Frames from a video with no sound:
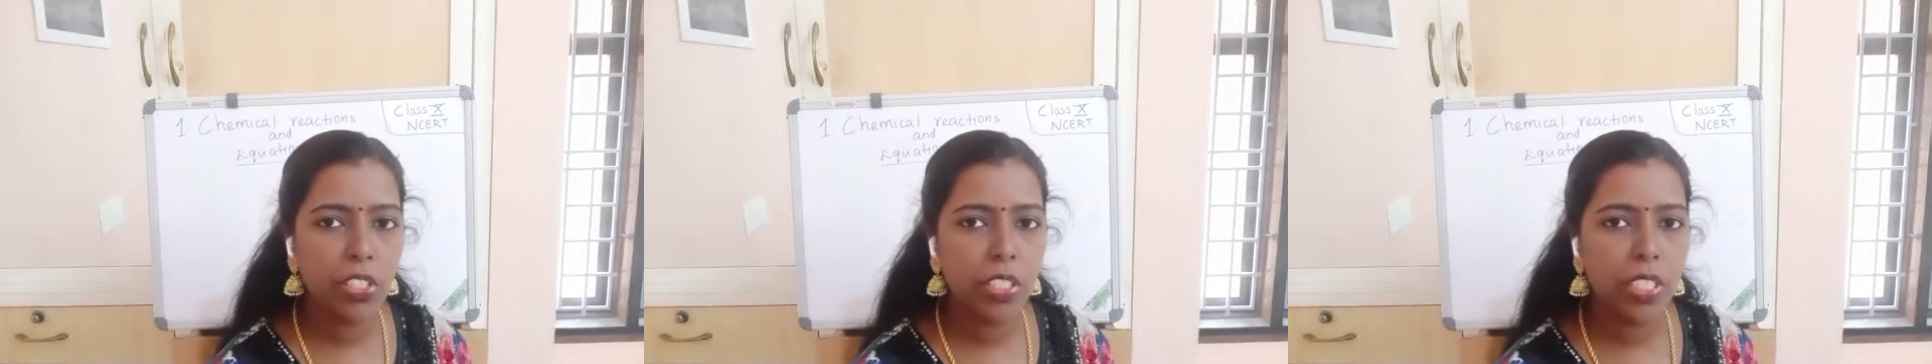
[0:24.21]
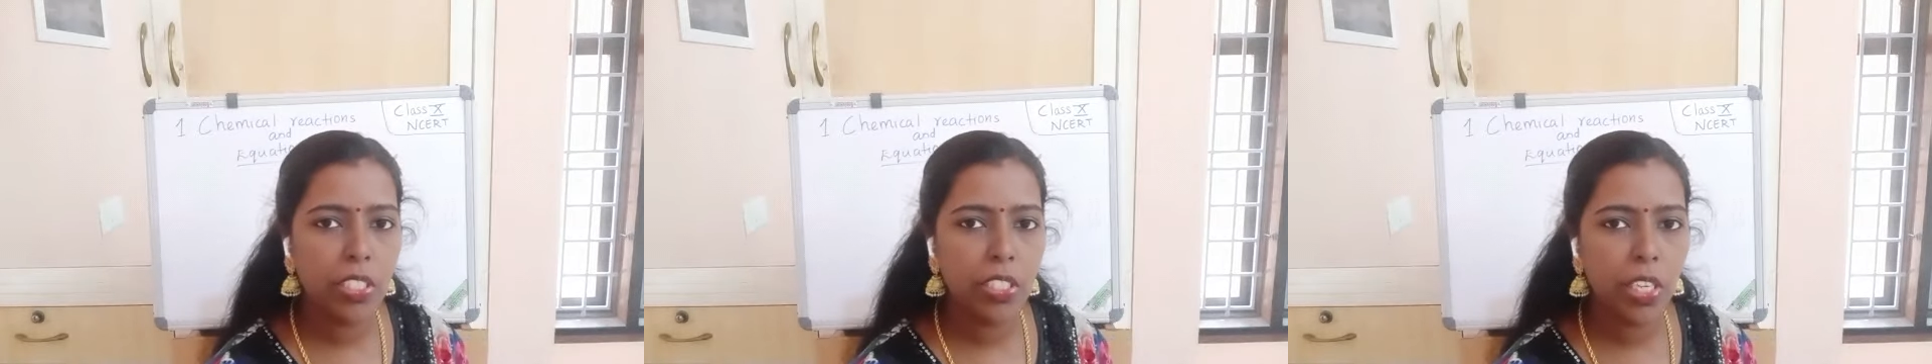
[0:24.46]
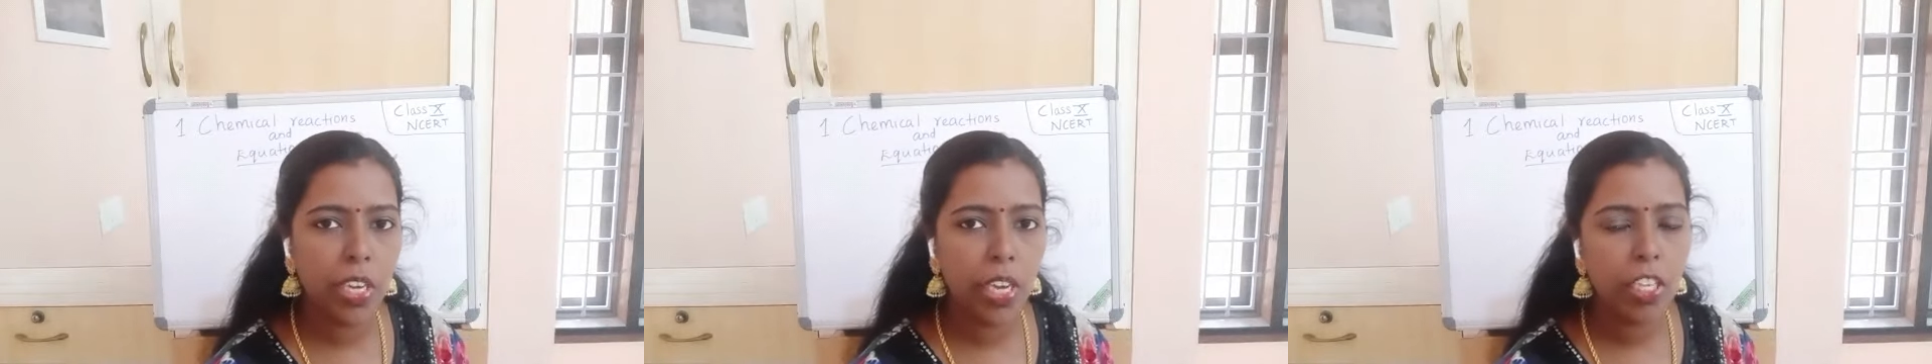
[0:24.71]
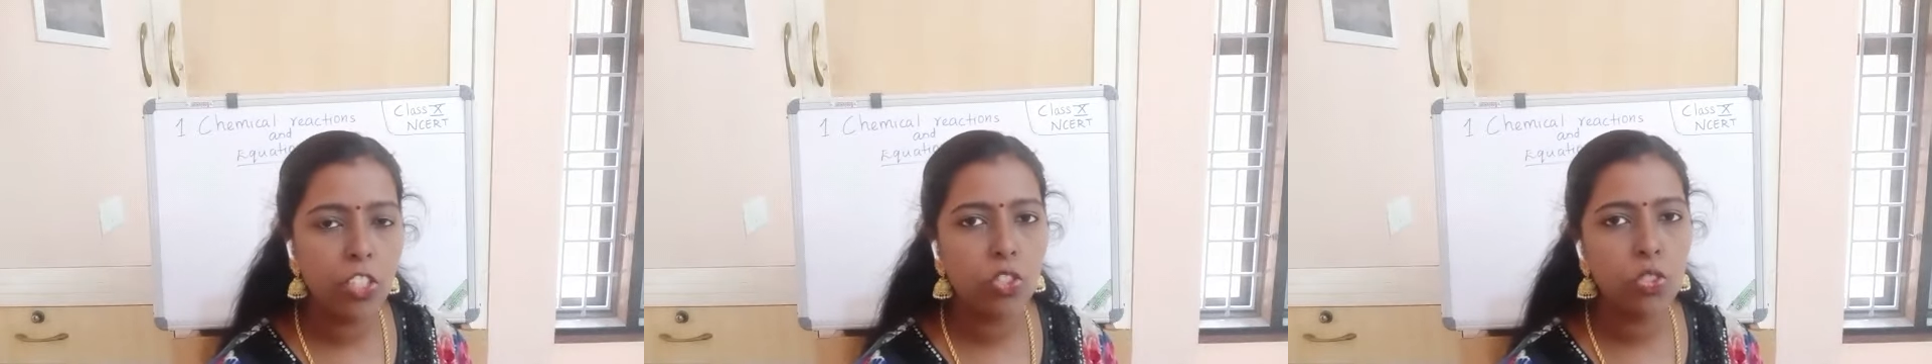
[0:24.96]
the
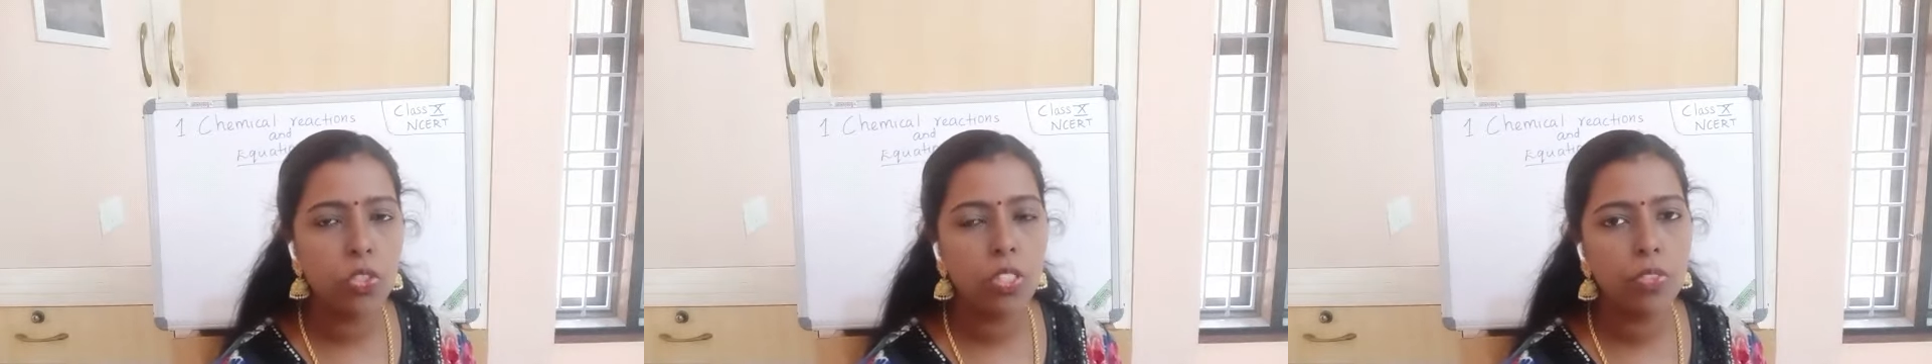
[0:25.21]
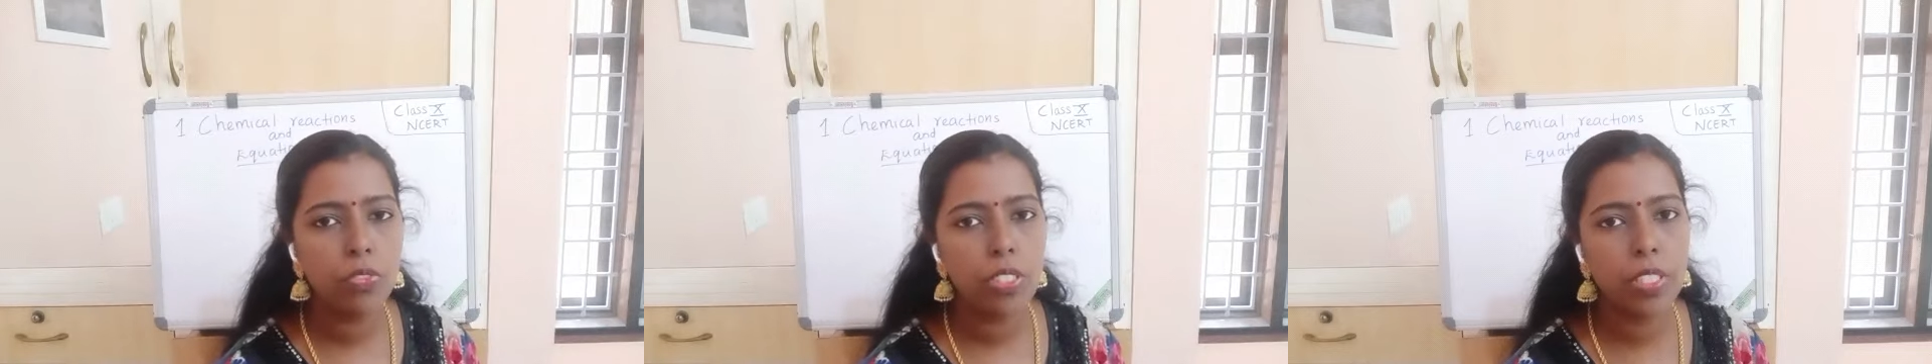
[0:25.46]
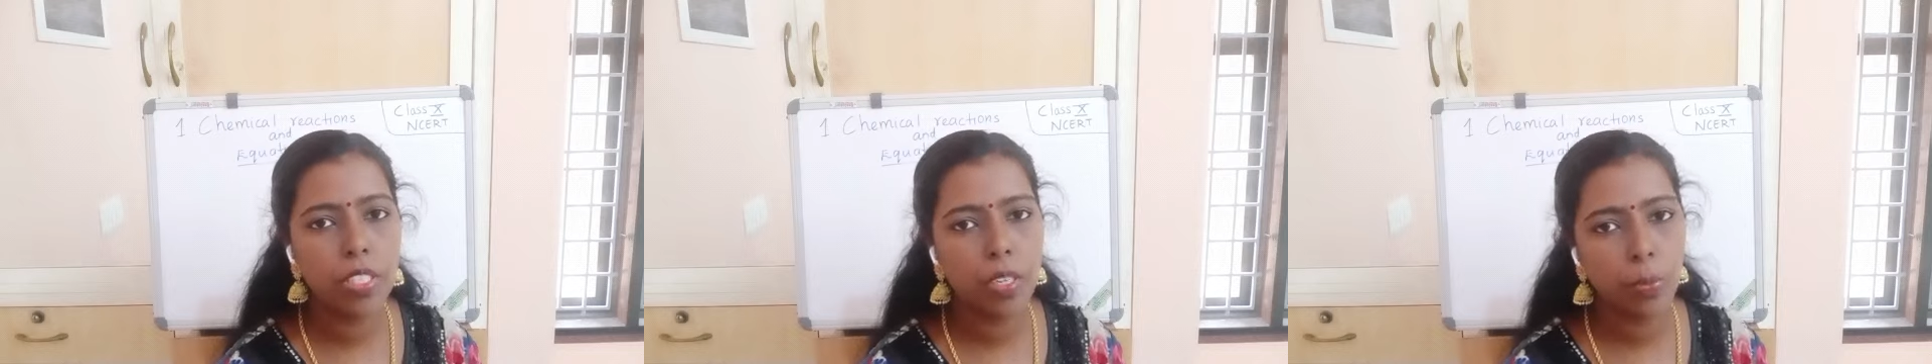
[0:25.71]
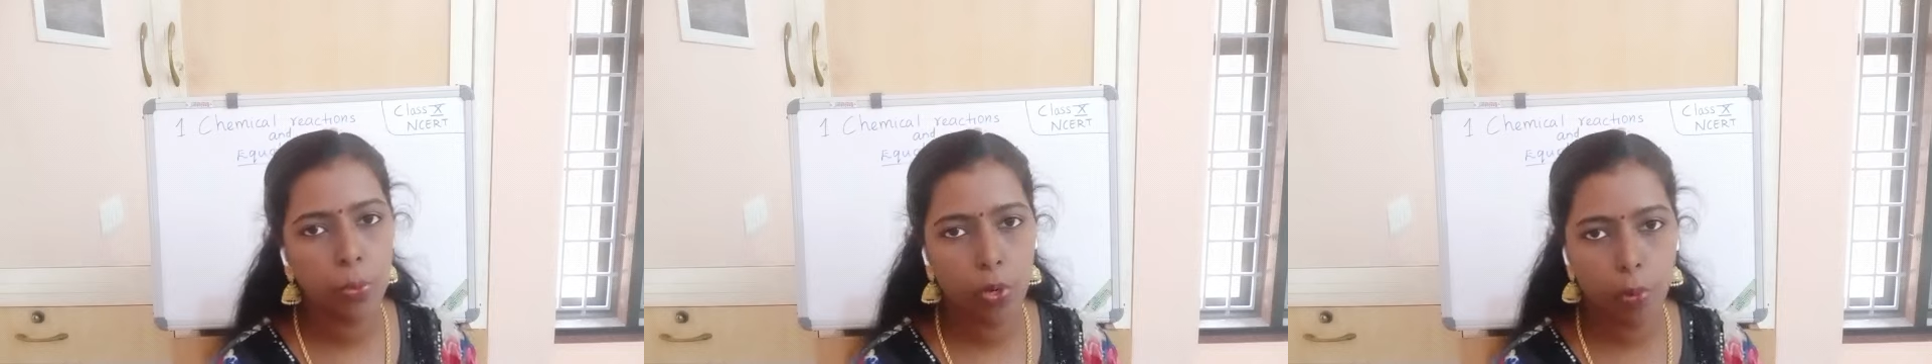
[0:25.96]
change to the
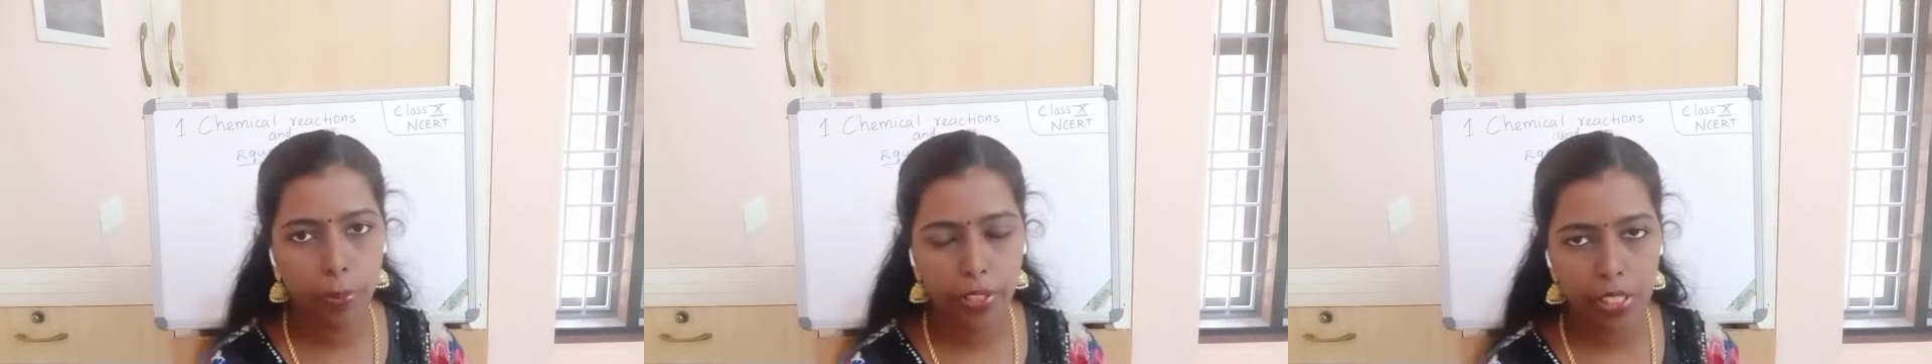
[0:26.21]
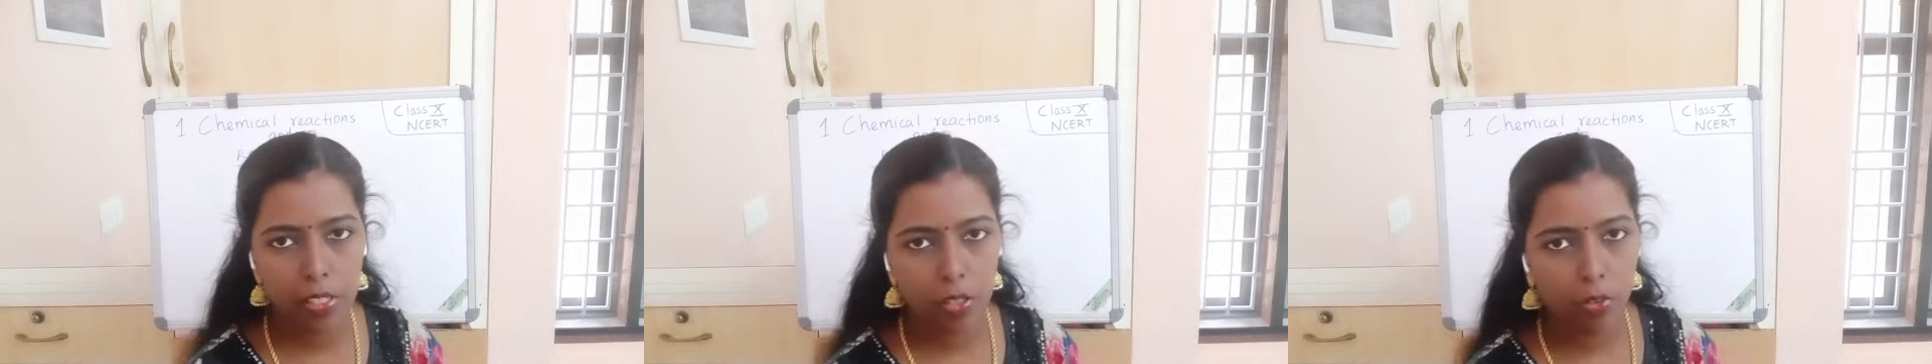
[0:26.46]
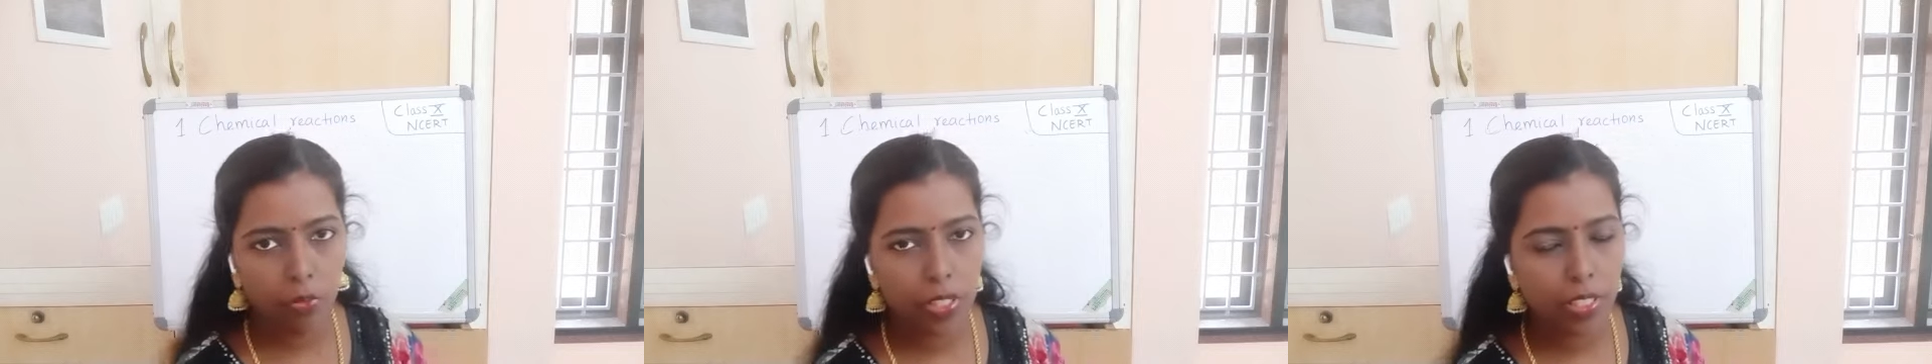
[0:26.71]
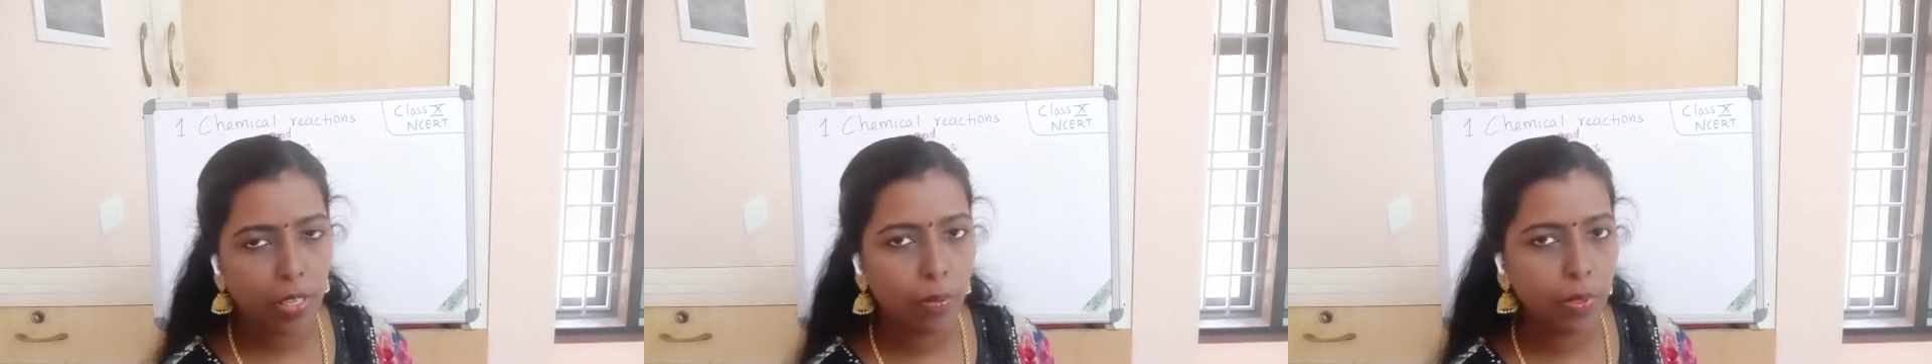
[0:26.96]
physical properties of a
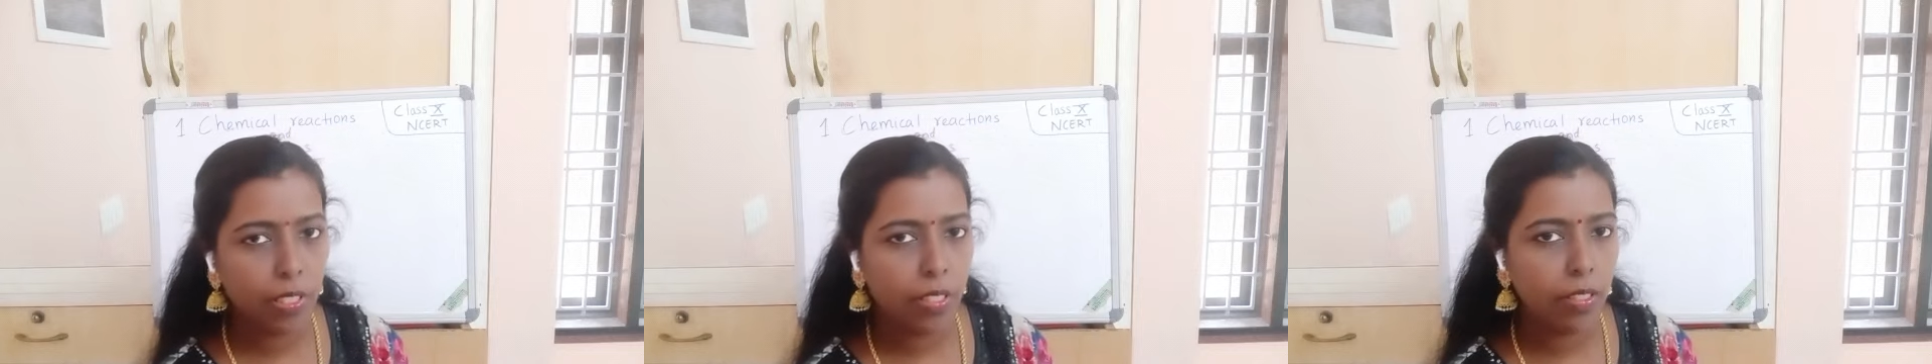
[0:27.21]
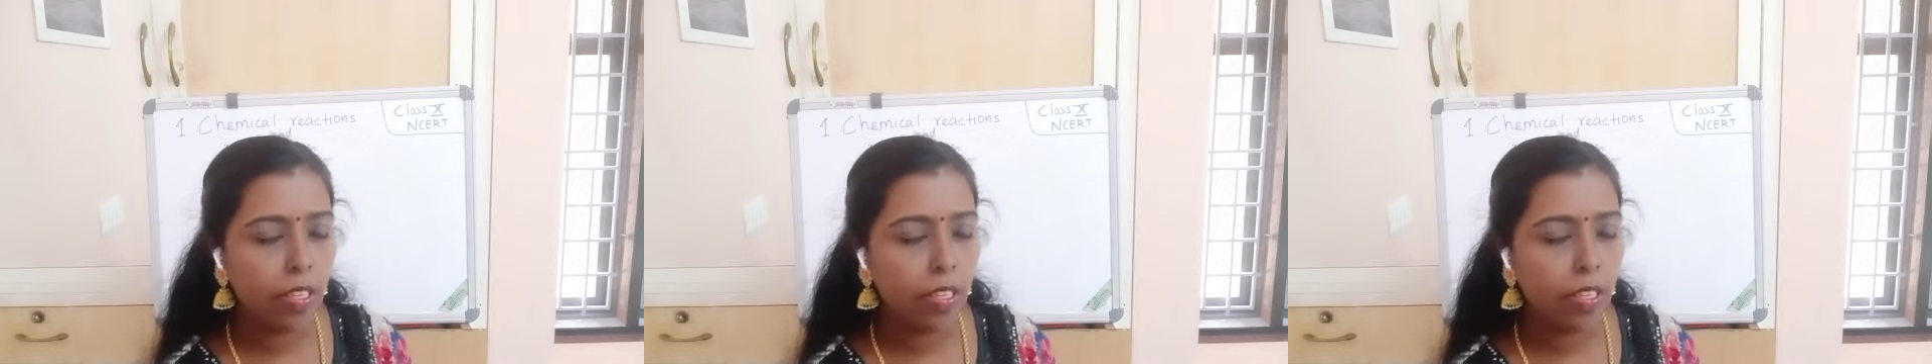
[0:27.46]
substance.